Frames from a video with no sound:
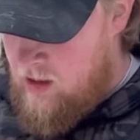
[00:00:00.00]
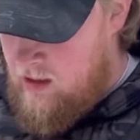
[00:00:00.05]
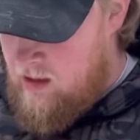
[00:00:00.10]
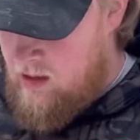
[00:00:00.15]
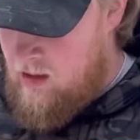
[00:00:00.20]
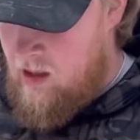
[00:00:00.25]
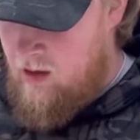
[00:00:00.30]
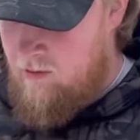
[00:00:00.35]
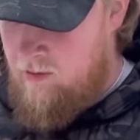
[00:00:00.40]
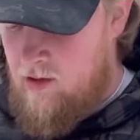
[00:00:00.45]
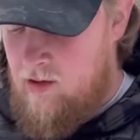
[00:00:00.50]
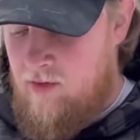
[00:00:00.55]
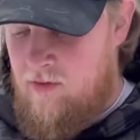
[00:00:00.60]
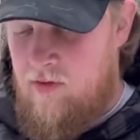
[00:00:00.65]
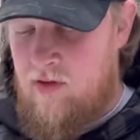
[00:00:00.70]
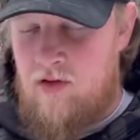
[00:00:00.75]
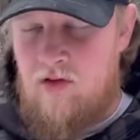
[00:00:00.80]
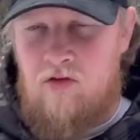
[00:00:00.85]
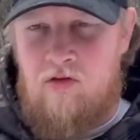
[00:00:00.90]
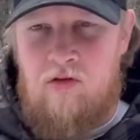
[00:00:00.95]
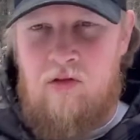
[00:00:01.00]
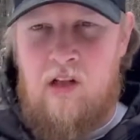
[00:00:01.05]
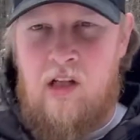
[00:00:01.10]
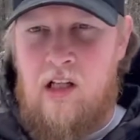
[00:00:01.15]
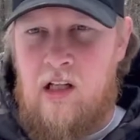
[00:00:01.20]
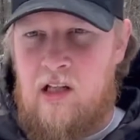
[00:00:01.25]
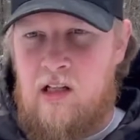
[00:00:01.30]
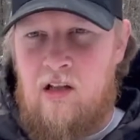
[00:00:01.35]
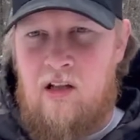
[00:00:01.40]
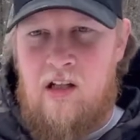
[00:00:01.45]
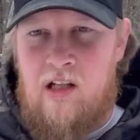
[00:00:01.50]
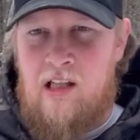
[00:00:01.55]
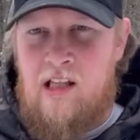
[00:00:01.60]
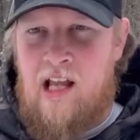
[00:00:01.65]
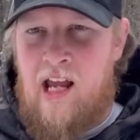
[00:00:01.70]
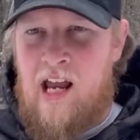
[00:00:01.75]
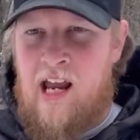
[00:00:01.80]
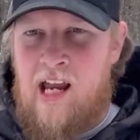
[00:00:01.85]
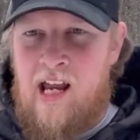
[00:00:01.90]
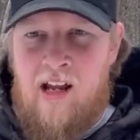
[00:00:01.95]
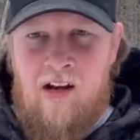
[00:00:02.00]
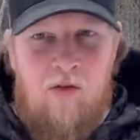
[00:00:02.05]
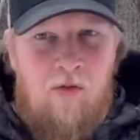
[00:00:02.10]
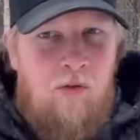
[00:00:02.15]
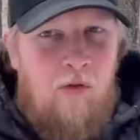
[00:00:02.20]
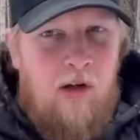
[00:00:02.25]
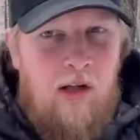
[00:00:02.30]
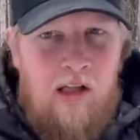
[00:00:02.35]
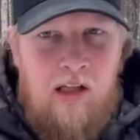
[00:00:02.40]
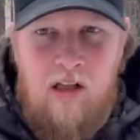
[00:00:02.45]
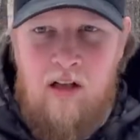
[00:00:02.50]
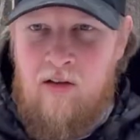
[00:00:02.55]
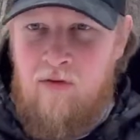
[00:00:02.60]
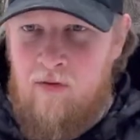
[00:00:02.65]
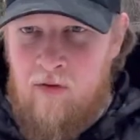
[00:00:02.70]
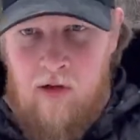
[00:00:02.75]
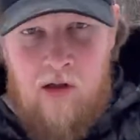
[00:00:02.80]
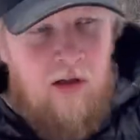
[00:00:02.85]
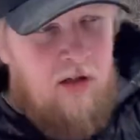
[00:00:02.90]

love it. It feels really good in the hand, really good for